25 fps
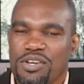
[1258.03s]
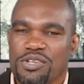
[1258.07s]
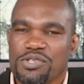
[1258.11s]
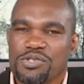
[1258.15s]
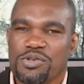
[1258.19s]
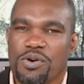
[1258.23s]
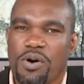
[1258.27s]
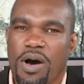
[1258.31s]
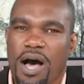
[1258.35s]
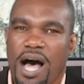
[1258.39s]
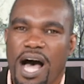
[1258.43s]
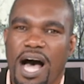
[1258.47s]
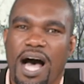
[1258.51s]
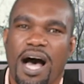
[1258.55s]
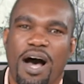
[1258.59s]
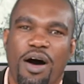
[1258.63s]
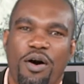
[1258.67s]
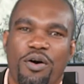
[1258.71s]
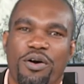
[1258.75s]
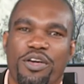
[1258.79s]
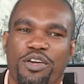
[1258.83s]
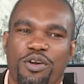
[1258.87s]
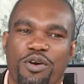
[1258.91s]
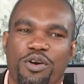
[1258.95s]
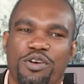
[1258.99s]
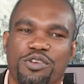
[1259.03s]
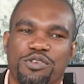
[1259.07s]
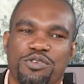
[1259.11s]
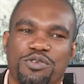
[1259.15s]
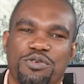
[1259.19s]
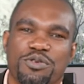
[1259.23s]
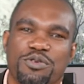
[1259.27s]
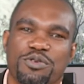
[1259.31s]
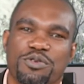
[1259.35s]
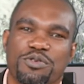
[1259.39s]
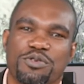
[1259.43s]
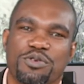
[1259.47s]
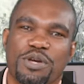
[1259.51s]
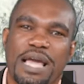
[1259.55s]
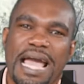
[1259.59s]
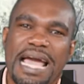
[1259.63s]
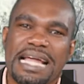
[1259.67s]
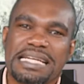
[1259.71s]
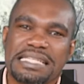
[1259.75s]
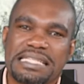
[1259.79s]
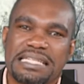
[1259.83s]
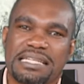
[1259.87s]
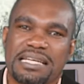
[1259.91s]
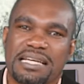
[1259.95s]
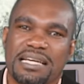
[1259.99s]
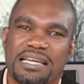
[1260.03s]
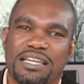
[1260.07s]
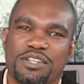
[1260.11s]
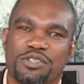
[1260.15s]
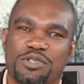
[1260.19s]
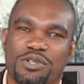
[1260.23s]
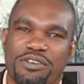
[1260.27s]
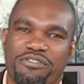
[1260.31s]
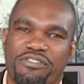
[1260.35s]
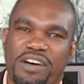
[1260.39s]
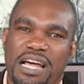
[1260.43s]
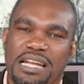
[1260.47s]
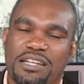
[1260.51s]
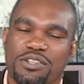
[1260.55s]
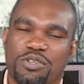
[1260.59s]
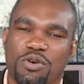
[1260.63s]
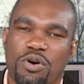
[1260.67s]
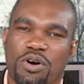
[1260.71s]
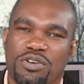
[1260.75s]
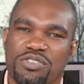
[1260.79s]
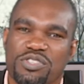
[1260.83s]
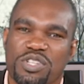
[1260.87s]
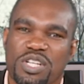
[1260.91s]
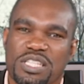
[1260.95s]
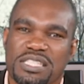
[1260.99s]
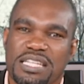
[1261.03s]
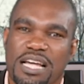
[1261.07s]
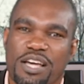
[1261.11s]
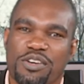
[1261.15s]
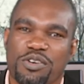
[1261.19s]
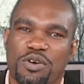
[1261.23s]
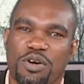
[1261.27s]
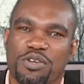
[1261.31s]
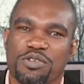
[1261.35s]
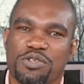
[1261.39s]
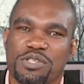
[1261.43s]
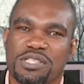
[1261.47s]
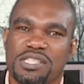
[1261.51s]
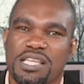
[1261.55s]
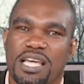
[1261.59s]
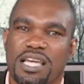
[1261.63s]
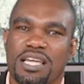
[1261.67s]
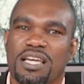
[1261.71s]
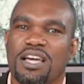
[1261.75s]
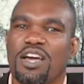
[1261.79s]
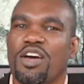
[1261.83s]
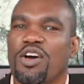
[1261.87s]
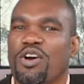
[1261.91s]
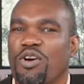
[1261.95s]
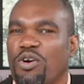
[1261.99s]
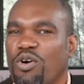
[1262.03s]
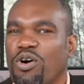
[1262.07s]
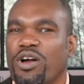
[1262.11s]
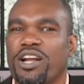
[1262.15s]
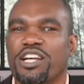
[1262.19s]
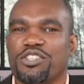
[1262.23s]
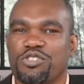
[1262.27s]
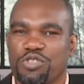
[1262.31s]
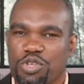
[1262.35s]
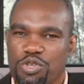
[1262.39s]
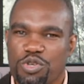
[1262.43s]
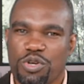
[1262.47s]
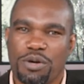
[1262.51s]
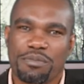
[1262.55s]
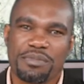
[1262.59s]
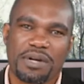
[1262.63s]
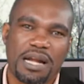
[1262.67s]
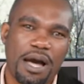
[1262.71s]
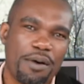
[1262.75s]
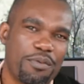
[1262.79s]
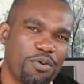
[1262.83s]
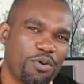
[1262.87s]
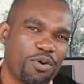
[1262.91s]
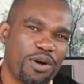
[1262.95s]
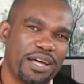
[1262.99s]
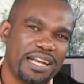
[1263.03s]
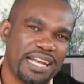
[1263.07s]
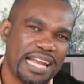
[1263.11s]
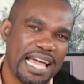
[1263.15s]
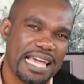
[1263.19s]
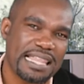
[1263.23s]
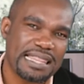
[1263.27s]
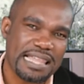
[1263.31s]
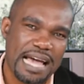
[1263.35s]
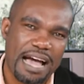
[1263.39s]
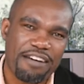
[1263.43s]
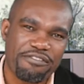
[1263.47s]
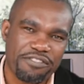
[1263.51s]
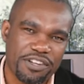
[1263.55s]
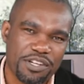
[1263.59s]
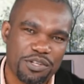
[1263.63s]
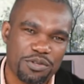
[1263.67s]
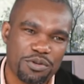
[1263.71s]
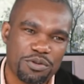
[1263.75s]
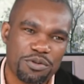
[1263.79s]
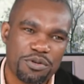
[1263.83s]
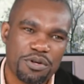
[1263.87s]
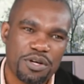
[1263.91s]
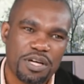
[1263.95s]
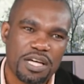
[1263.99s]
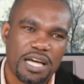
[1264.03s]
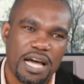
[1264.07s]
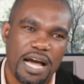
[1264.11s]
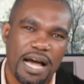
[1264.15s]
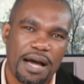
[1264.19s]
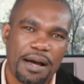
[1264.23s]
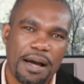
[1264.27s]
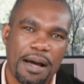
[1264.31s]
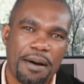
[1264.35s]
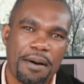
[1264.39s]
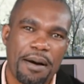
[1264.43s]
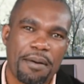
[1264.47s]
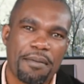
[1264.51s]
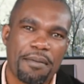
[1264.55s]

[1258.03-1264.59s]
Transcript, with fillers: So how are you going to, to enter into a valid contract? Are you going to say, Connor Joshua Mkabogo in 9th Avenue, uh,